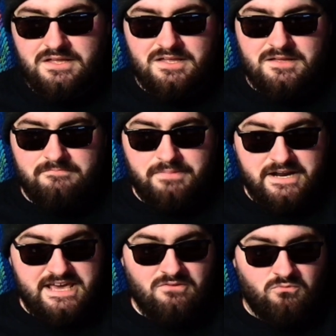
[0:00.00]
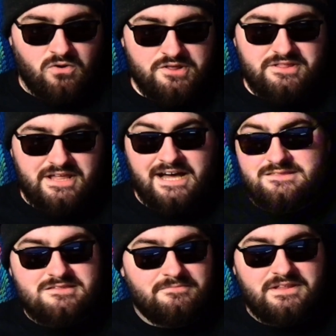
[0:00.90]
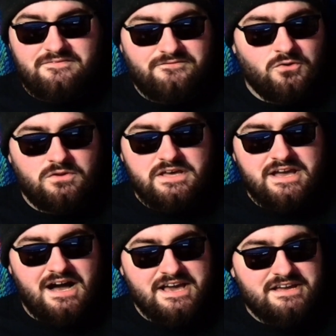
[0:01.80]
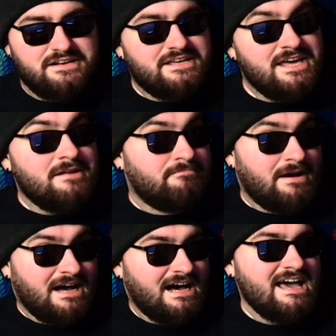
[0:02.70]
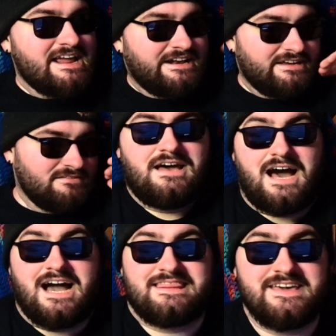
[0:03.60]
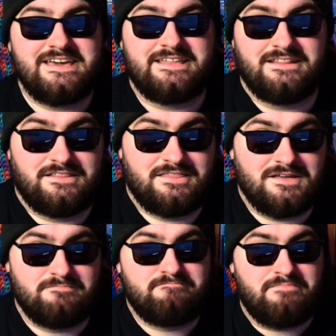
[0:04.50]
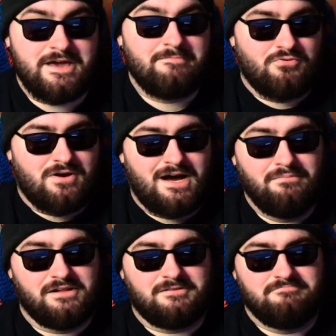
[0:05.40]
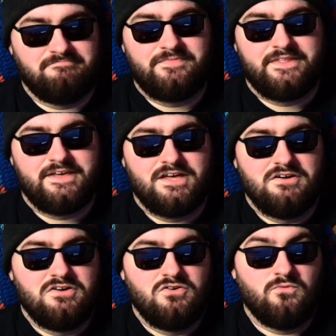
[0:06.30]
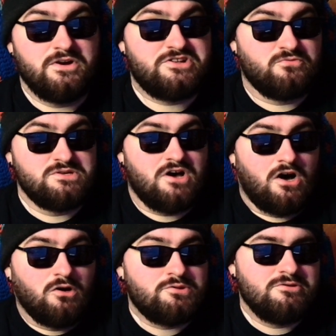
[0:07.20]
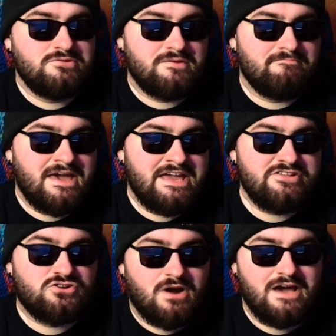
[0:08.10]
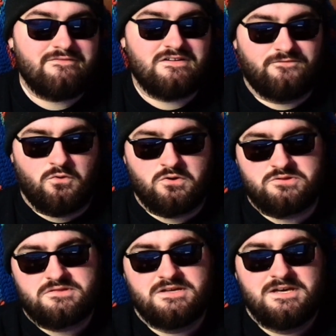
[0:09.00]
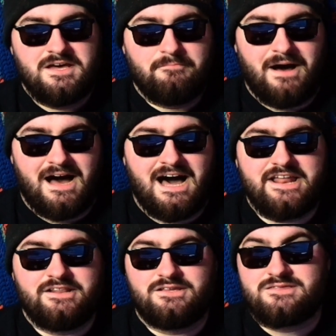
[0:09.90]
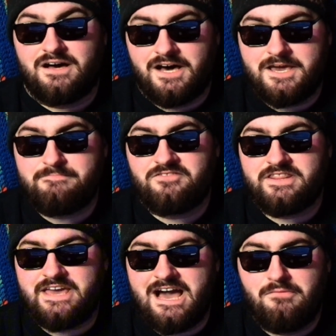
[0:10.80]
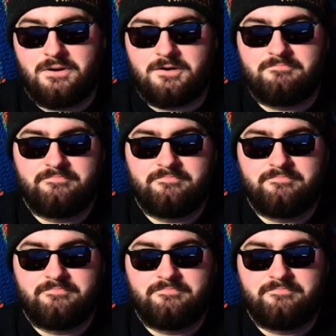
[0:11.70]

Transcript: But it was not something fully I could get behind. I think the big problem, which was also the main driving force behind this hype for the album,